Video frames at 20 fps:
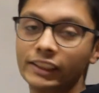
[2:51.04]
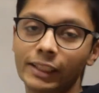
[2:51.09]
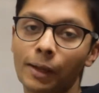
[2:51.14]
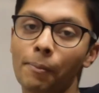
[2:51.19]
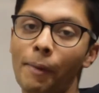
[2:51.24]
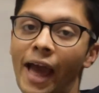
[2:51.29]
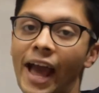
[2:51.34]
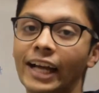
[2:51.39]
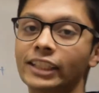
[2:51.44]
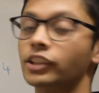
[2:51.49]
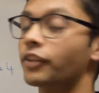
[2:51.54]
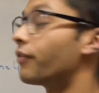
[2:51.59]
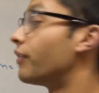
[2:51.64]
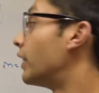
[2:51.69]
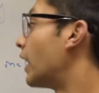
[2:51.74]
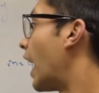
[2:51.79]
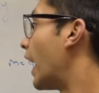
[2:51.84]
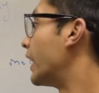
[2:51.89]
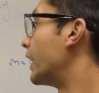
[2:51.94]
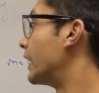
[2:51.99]
the max of
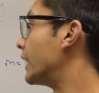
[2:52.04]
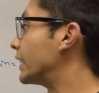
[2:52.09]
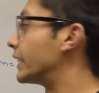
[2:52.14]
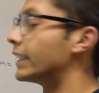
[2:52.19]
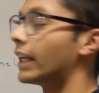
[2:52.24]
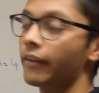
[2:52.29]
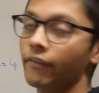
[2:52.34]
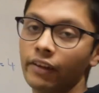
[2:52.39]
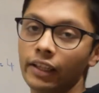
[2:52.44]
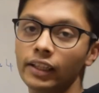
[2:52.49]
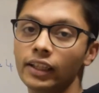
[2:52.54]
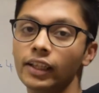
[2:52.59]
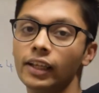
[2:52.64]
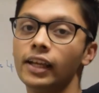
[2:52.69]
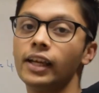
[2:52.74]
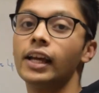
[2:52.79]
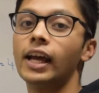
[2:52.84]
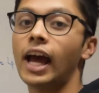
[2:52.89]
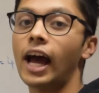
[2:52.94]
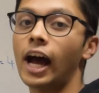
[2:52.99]
9 and 7?
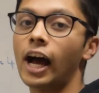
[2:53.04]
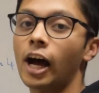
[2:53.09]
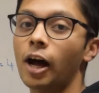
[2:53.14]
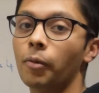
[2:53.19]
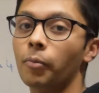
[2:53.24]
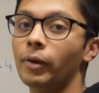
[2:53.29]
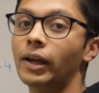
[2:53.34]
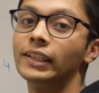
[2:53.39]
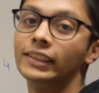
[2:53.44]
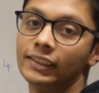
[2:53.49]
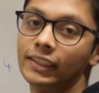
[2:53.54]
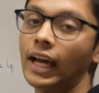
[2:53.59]
It's